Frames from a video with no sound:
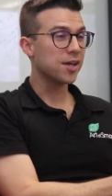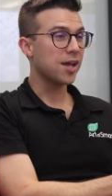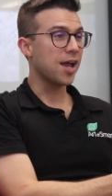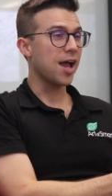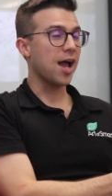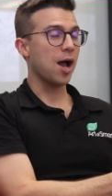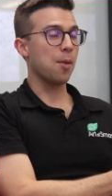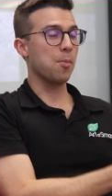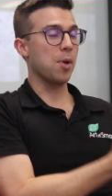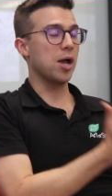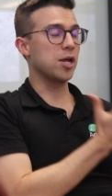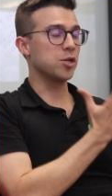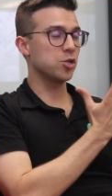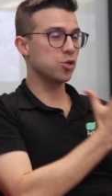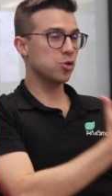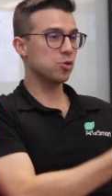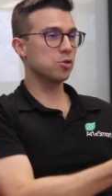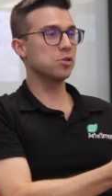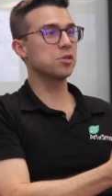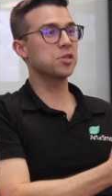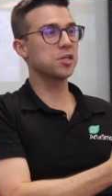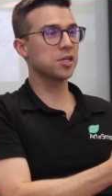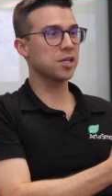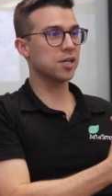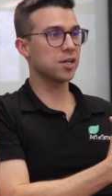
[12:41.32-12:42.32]
And
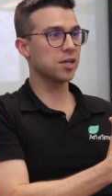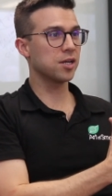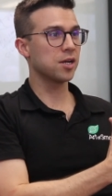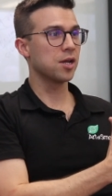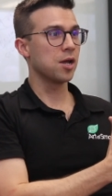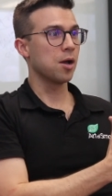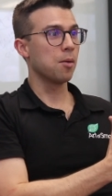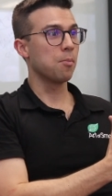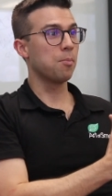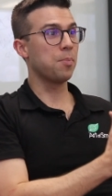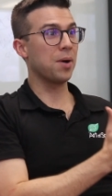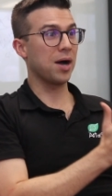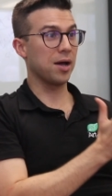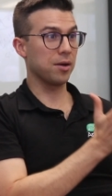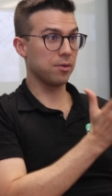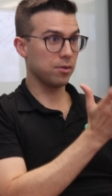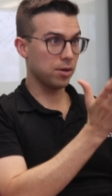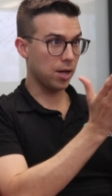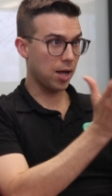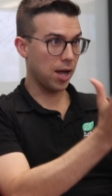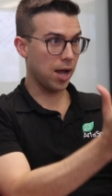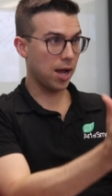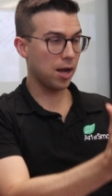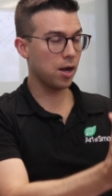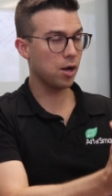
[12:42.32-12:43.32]
using it, but
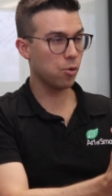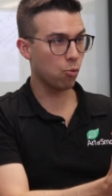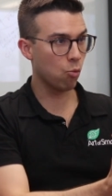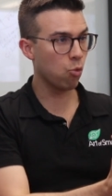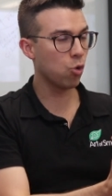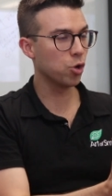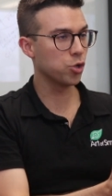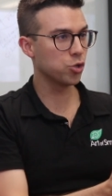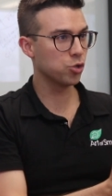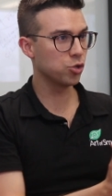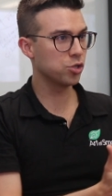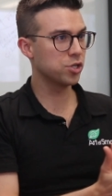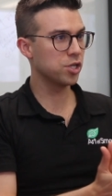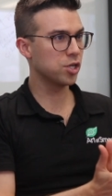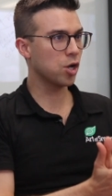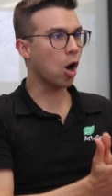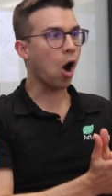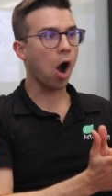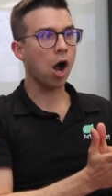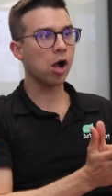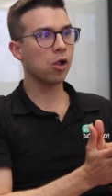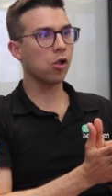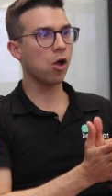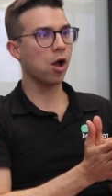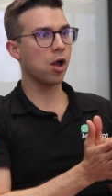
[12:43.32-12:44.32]
what you did
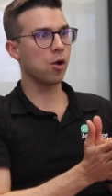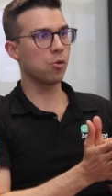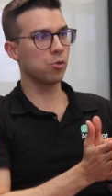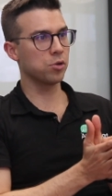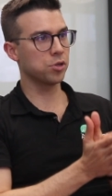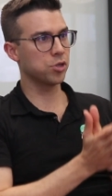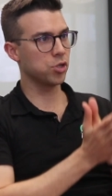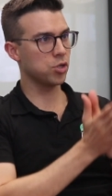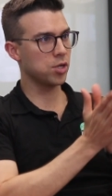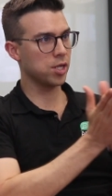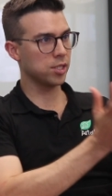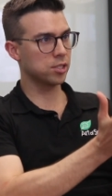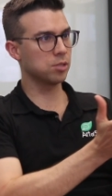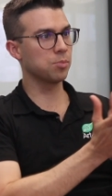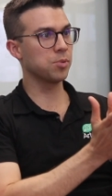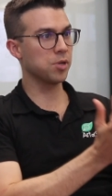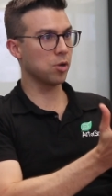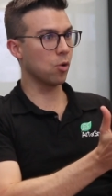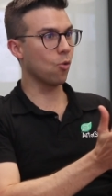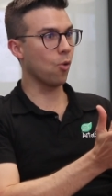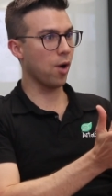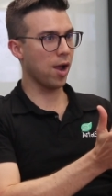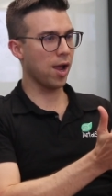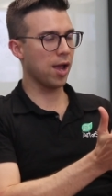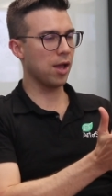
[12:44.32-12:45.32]
highlight was you need to be
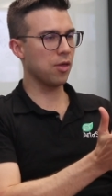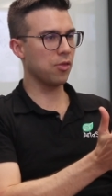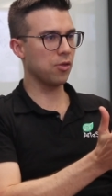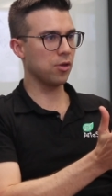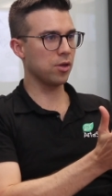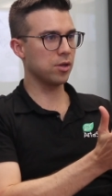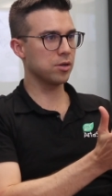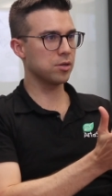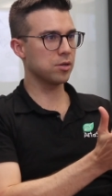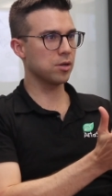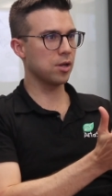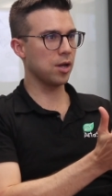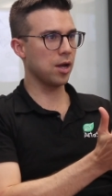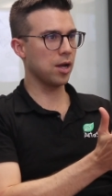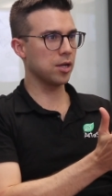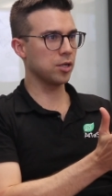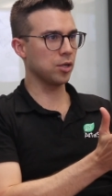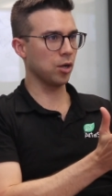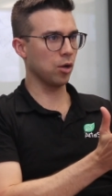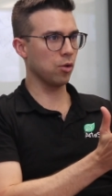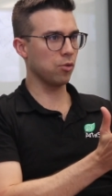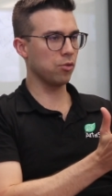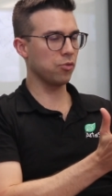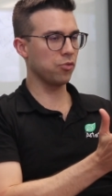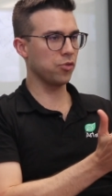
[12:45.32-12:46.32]
aware that
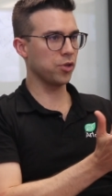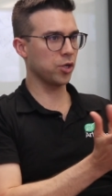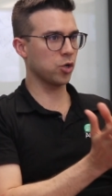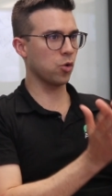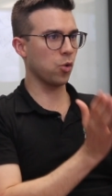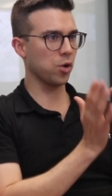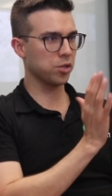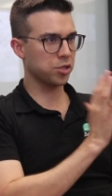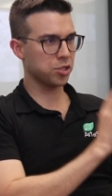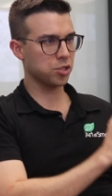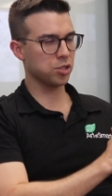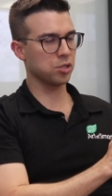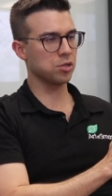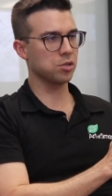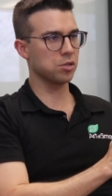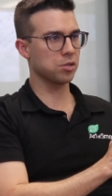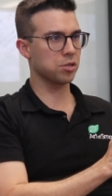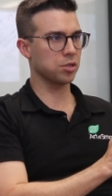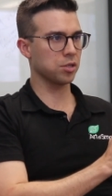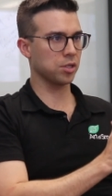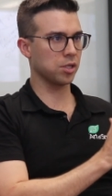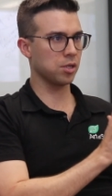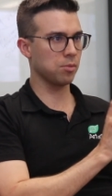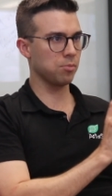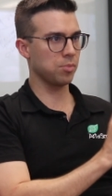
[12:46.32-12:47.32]
the
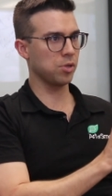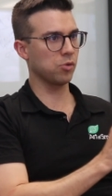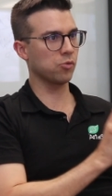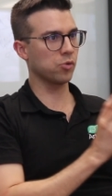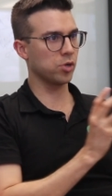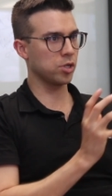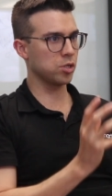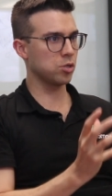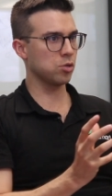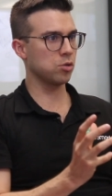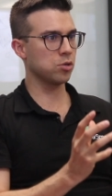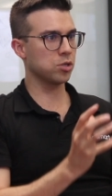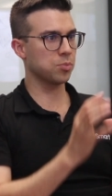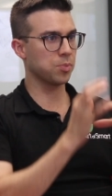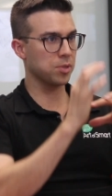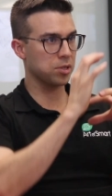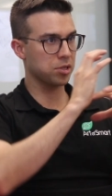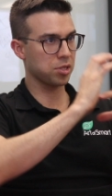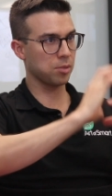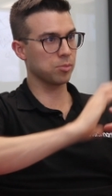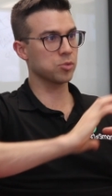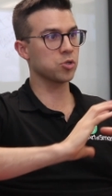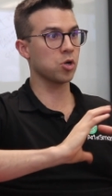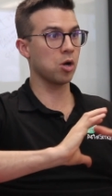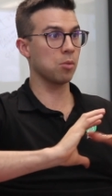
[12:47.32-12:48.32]
questions can be reused, but
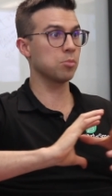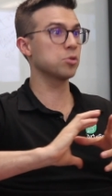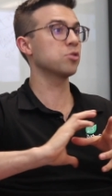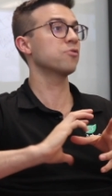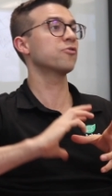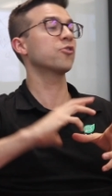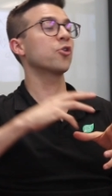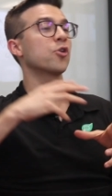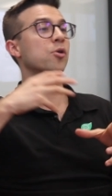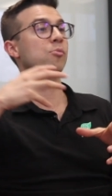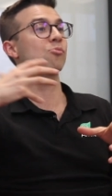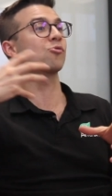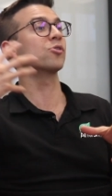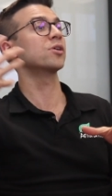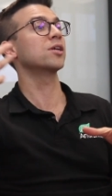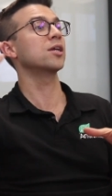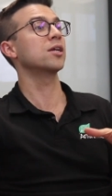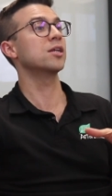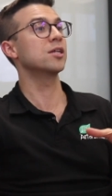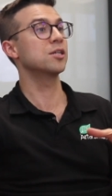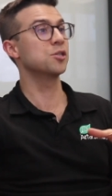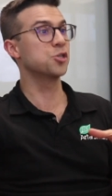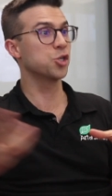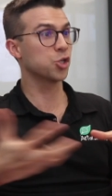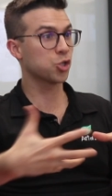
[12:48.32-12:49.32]
sometimes you've got to bring in
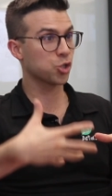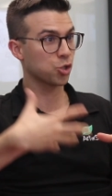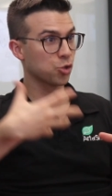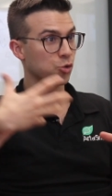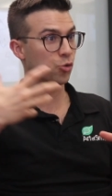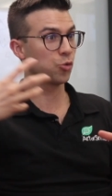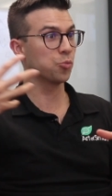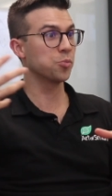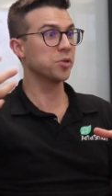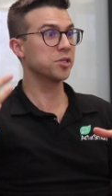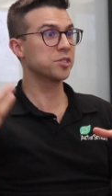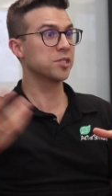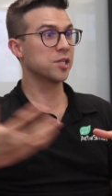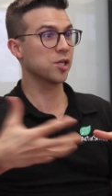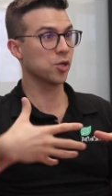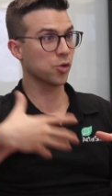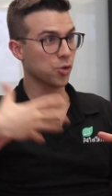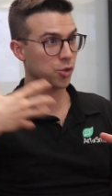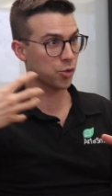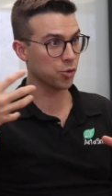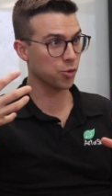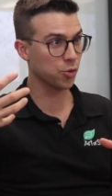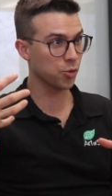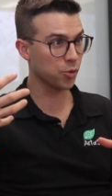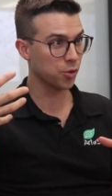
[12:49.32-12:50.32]
additional
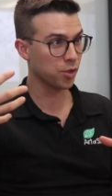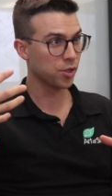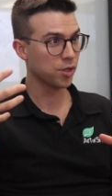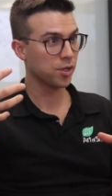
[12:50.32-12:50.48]
material